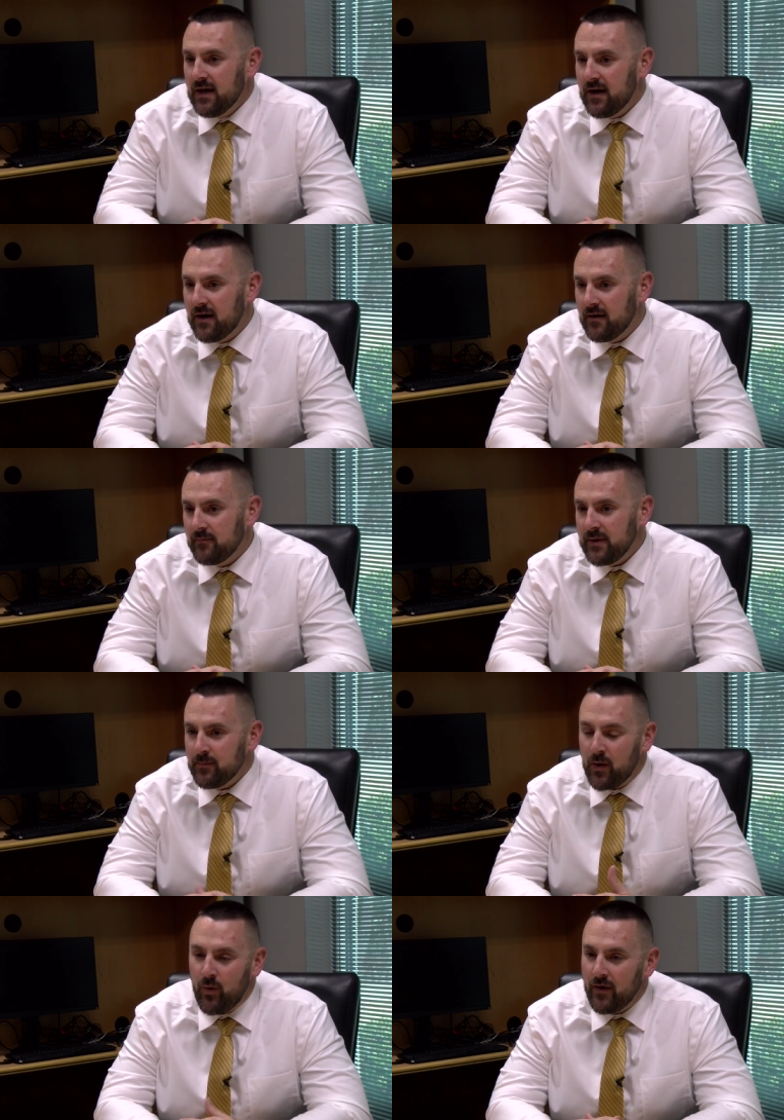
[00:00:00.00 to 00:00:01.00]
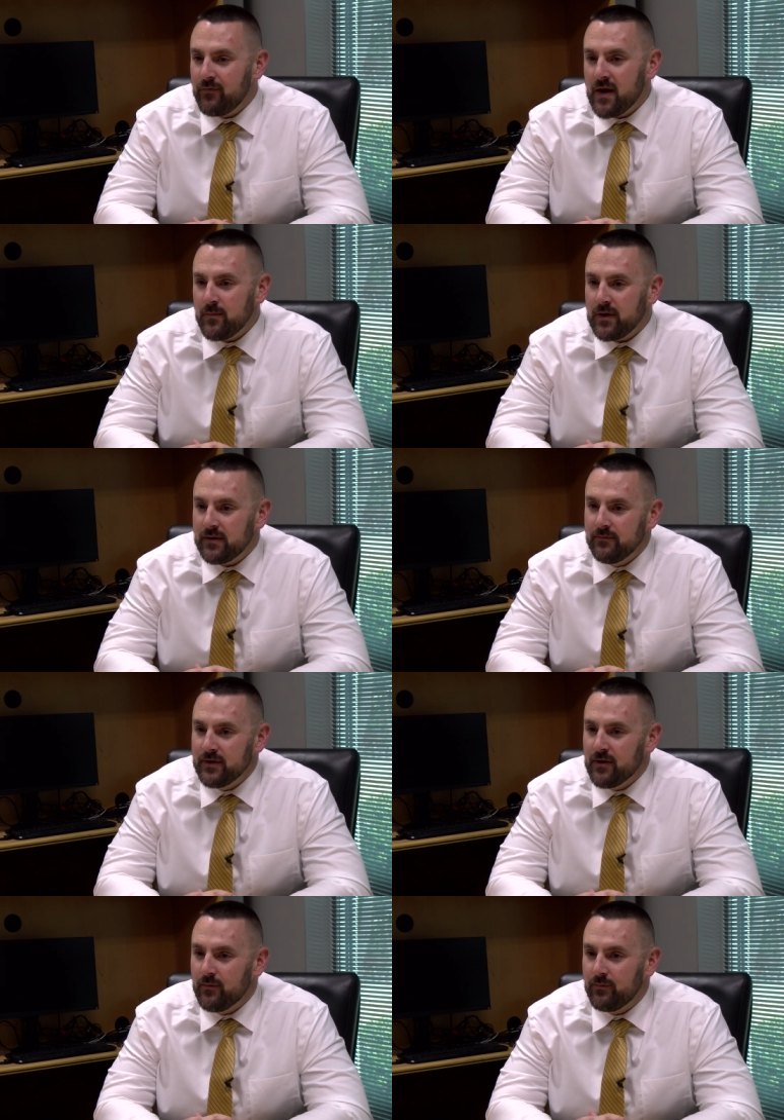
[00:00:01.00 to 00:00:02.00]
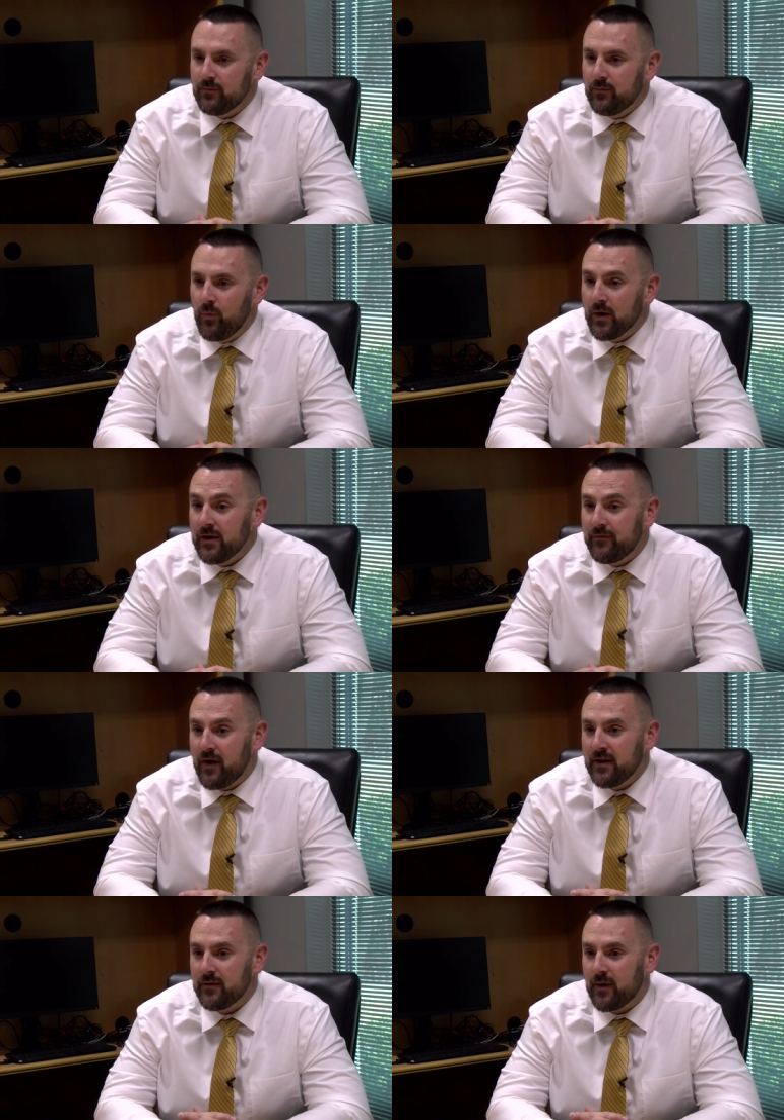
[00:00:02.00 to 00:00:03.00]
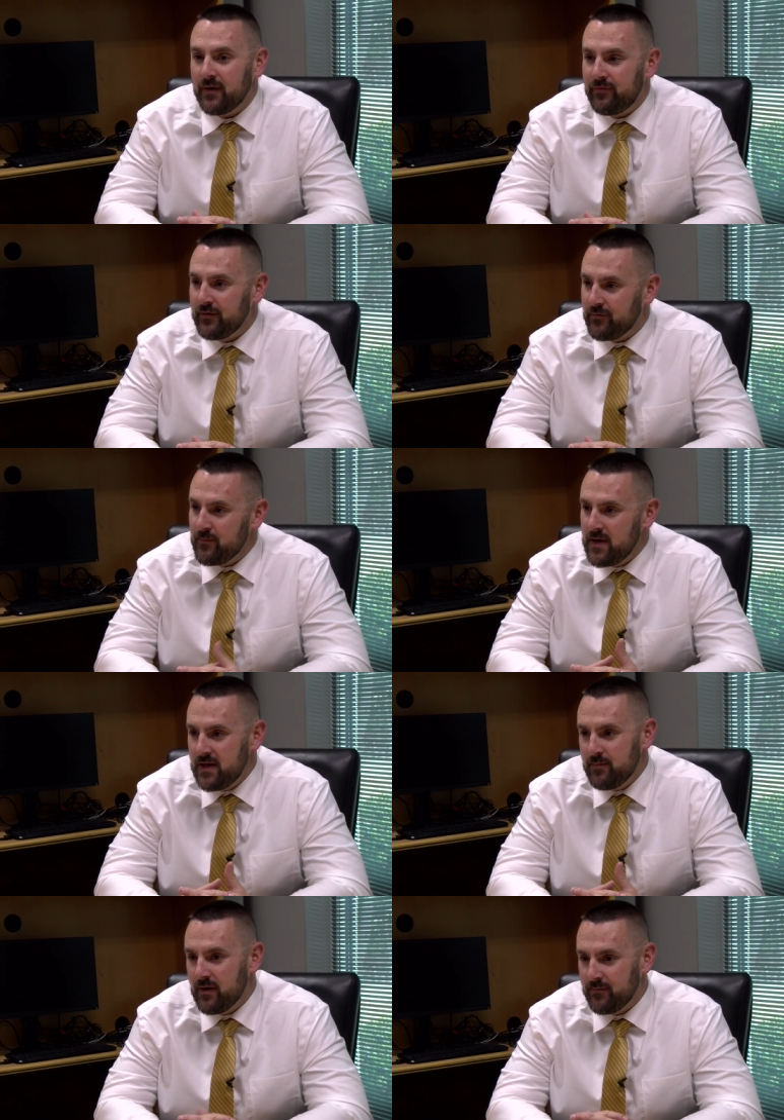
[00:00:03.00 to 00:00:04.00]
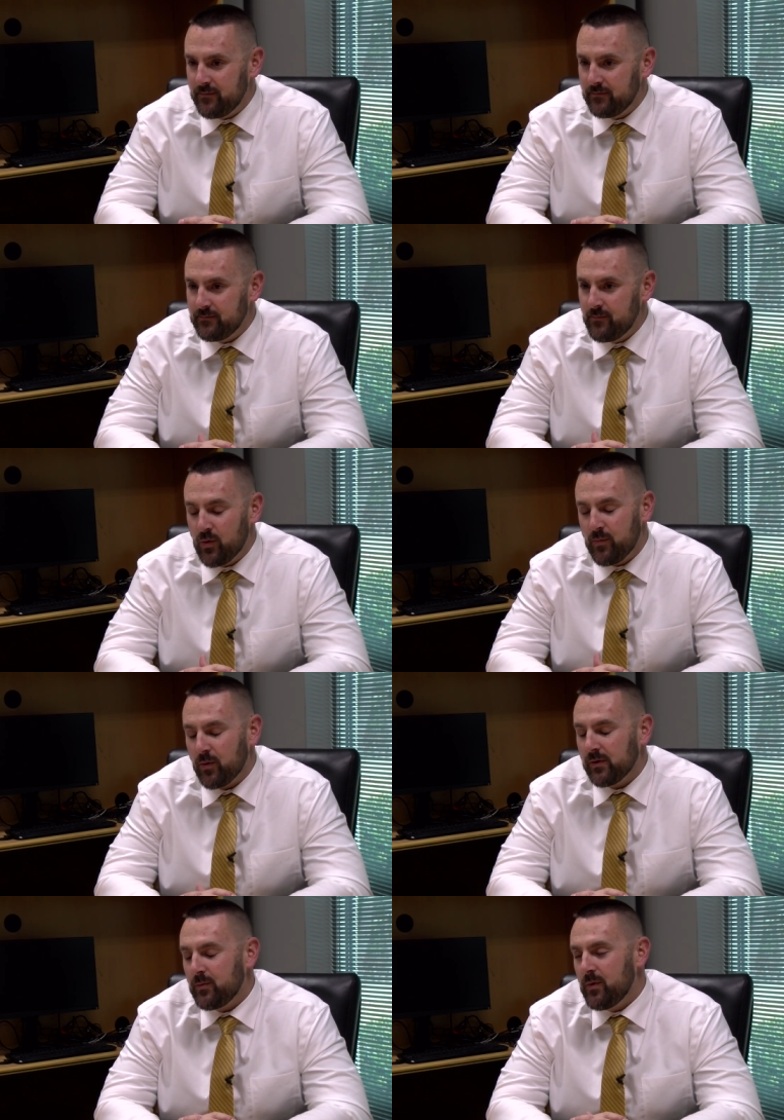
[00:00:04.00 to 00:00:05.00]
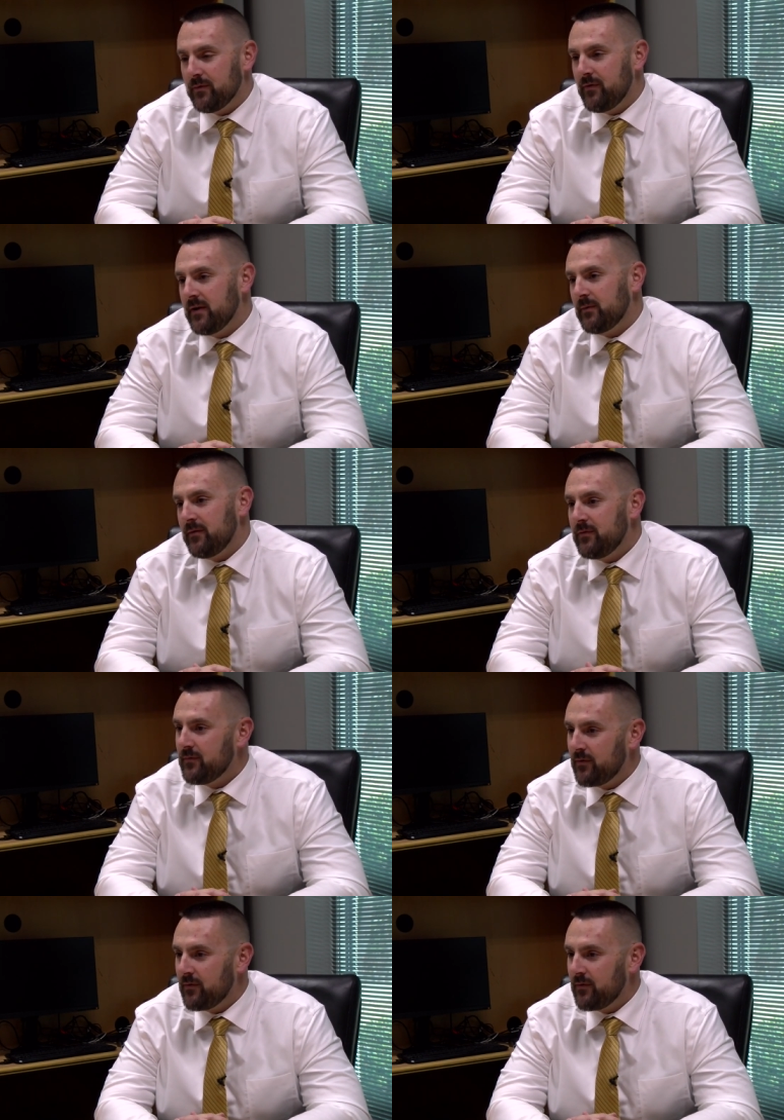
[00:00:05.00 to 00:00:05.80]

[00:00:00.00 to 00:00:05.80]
Uh, me and my wife Amy, you know, wanted to find the right fit for me, but more importantly, we want to find the right fit